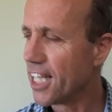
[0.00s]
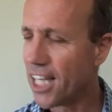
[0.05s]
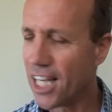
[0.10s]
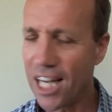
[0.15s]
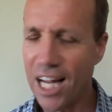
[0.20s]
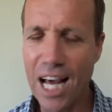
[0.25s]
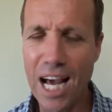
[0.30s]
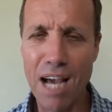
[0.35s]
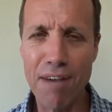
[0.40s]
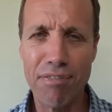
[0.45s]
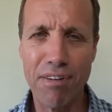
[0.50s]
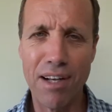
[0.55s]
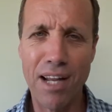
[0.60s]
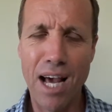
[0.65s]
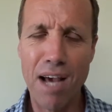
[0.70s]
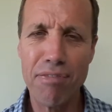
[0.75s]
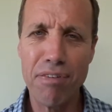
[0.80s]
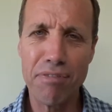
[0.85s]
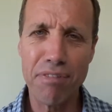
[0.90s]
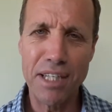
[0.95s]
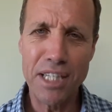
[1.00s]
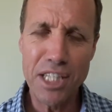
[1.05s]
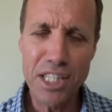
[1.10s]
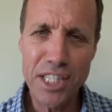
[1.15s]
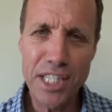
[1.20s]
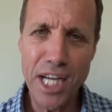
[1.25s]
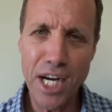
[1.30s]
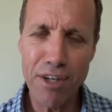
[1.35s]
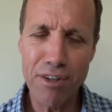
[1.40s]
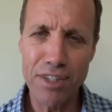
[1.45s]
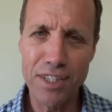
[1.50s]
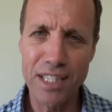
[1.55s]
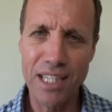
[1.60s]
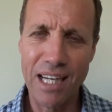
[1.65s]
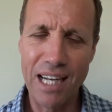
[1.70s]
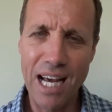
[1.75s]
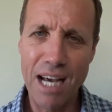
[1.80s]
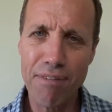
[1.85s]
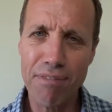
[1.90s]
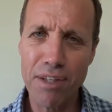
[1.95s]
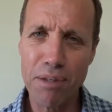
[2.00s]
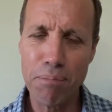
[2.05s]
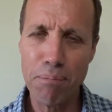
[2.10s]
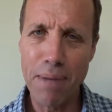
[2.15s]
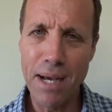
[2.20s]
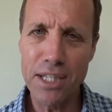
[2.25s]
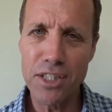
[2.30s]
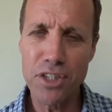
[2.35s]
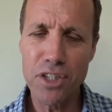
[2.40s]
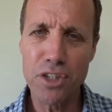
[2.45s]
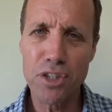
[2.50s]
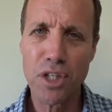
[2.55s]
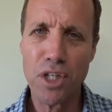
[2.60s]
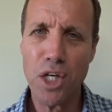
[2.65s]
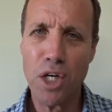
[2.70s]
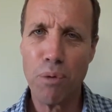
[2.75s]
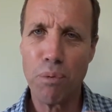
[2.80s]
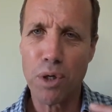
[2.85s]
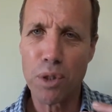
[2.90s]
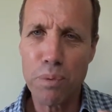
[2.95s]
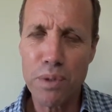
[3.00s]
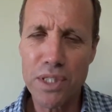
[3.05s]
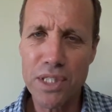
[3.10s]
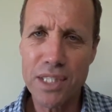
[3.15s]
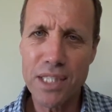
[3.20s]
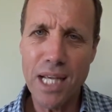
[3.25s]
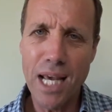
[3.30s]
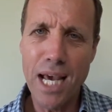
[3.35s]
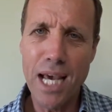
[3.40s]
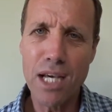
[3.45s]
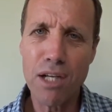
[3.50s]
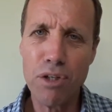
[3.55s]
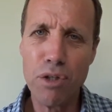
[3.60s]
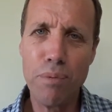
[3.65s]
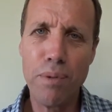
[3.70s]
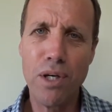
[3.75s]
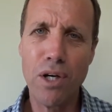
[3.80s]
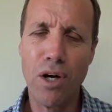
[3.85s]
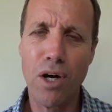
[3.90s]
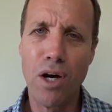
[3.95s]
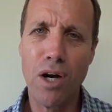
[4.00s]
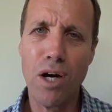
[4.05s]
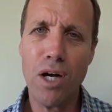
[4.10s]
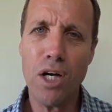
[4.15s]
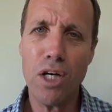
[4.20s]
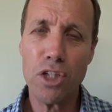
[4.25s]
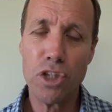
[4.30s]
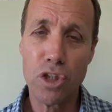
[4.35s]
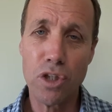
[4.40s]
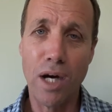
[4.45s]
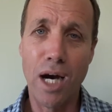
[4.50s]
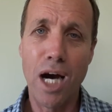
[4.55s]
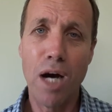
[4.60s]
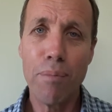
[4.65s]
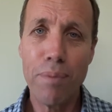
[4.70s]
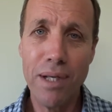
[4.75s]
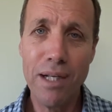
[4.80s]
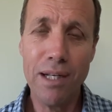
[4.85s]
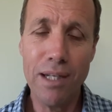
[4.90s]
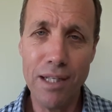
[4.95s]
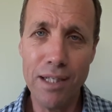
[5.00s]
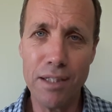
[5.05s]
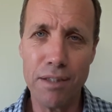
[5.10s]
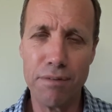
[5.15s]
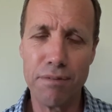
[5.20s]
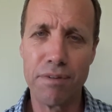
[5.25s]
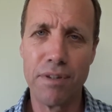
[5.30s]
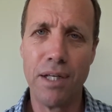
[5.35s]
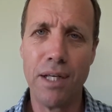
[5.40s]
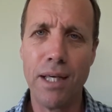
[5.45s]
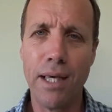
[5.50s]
life, a life of integrity, a life that matches what we say and who we are to how we live,